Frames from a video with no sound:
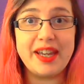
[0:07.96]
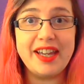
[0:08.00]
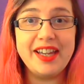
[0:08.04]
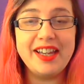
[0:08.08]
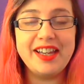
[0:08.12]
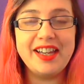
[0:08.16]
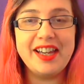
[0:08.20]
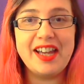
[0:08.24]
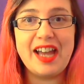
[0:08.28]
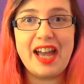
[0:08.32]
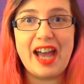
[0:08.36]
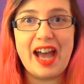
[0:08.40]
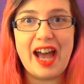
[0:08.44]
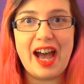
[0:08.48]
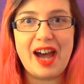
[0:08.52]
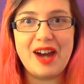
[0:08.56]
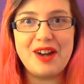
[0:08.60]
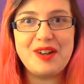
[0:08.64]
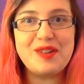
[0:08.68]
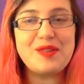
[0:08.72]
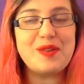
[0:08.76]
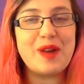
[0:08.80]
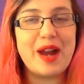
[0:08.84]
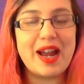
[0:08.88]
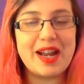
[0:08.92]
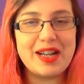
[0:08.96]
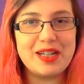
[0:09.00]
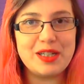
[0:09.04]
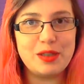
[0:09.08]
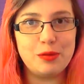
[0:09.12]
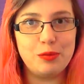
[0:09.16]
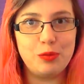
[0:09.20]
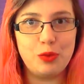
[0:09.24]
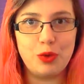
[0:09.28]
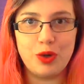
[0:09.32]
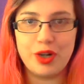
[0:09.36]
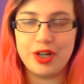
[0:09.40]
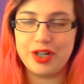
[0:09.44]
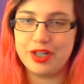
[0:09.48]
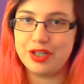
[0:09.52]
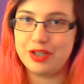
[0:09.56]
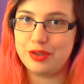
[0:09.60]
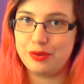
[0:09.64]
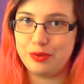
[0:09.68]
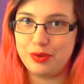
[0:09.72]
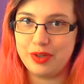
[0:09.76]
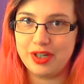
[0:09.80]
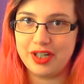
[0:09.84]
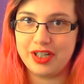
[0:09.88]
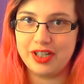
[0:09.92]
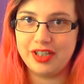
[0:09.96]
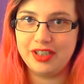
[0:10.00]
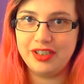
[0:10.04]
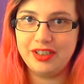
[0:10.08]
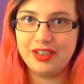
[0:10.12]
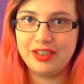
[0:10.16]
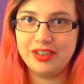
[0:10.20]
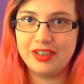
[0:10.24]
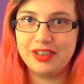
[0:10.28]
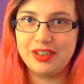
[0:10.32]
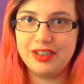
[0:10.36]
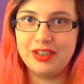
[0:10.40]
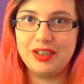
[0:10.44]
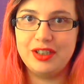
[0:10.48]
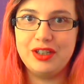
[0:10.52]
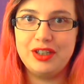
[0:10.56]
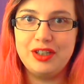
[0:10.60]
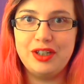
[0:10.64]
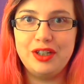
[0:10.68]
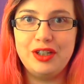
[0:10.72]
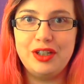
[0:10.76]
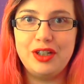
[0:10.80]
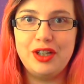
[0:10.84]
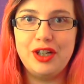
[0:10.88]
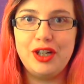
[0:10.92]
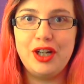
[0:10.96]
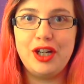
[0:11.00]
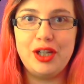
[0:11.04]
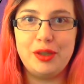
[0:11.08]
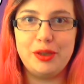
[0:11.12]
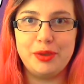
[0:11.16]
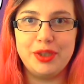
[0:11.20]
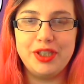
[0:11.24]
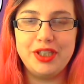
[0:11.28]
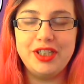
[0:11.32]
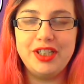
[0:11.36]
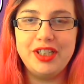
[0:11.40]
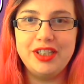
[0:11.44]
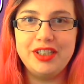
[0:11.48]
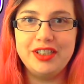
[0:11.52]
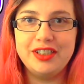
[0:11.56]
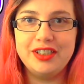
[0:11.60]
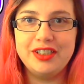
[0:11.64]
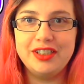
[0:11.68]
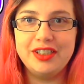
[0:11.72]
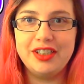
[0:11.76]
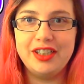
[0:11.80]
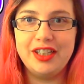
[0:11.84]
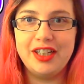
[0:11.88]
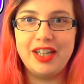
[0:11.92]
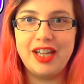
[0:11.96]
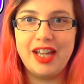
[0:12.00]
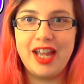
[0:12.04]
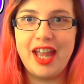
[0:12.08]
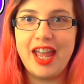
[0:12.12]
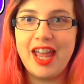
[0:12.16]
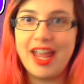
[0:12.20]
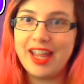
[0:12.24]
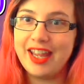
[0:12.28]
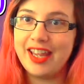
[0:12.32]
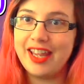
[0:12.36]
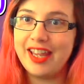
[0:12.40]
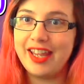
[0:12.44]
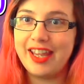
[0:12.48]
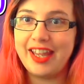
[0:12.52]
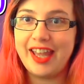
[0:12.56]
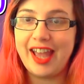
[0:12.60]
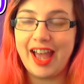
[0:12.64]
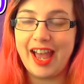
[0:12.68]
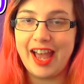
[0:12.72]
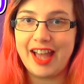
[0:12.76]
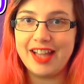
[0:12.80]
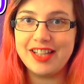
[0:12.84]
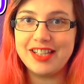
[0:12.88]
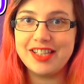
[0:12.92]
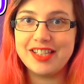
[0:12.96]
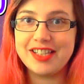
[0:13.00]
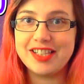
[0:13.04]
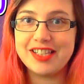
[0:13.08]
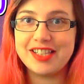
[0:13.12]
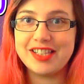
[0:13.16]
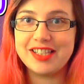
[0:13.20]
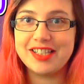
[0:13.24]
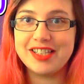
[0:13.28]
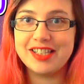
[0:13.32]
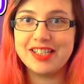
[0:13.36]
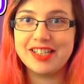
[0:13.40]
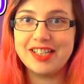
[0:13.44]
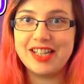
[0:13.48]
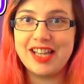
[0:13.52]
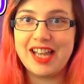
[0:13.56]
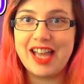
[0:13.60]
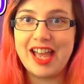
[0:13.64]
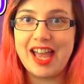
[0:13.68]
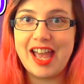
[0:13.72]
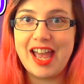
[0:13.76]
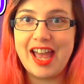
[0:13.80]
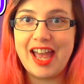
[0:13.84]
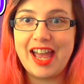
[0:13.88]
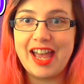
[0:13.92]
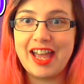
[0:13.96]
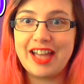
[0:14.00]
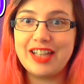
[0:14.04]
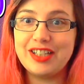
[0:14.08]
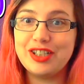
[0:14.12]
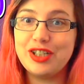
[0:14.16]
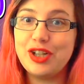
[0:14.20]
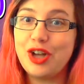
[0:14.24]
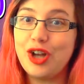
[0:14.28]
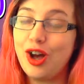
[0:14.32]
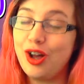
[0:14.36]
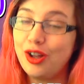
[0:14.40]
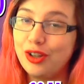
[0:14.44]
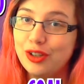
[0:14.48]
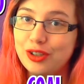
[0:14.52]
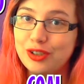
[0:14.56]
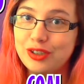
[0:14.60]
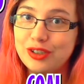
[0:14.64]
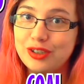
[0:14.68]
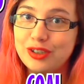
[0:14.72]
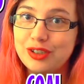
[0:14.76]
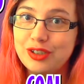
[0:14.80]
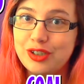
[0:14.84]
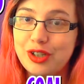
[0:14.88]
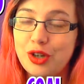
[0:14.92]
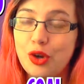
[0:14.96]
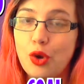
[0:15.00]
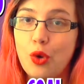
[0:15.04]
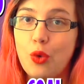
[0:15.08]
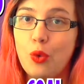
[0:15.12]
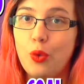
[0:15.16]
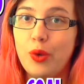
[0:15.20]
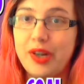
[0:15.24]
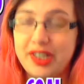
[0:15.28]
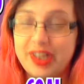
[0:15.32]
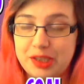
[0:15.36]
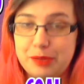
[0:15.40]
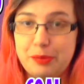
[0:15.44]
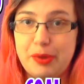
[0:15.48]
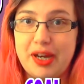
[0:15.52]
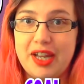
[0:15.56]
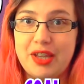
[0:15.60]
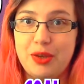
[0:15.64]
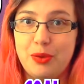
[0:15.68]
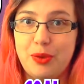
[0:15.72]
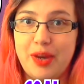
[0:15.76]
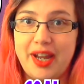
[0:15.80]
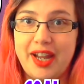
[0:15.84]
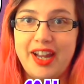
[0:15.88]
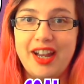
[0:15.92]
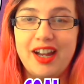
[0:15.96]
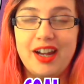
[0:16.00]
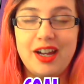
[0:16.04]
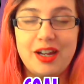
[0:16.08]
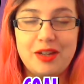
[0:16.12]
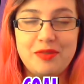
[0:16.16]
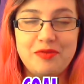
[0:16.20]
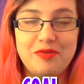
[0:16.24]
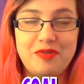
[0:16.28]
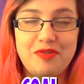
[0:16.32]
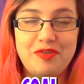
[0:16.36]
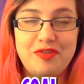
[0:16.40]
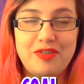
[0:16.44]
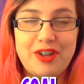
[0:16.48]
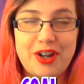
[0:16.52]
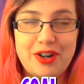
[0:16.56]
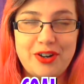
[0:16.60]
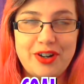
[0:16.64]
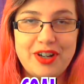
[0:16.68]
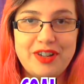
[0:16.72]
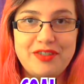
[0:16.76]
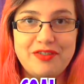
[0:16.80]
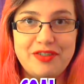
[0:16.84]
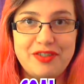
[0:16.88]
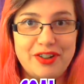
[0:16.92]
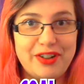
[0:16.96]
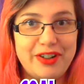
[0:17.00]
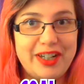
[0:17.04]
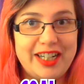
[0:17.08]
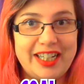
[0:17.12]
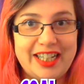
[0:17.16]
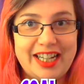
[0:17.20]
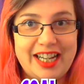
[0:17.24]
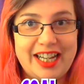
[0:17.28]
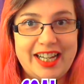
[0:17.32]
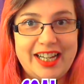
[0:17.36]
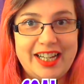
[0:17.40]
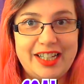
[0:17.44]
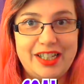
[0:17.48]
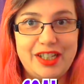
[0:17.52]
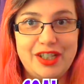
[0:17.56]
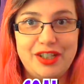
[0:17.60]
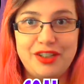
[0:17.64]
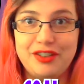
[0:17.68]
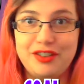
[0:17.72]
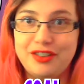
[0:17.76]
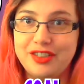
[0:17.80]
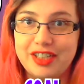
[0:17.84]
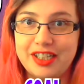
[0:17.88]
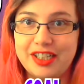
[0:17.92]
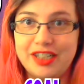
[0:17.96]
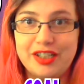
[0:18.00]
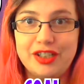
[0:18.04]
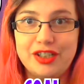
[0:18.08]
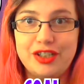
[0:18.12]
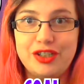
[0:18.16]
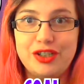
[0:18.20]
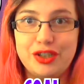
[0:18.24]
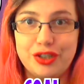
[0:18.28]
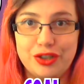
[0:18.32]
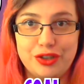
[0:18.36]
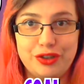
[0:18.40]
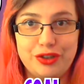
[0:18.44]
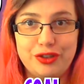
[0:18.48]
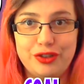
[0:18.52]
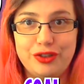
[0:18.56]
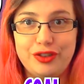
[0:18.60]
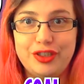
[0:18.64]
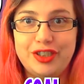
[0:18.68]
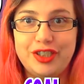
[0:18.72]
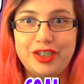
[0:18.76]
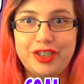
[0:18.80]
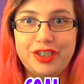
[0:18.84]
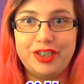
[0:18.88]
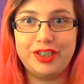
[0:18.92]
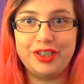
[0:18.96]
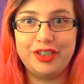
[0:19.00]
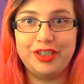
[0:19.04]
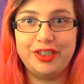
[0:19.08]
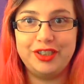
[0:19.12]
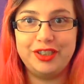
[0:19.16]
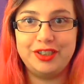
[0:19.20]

week, our random words were Hollywood, cats, and coal. Which, by the way, I'm very, very glad you didn't choose.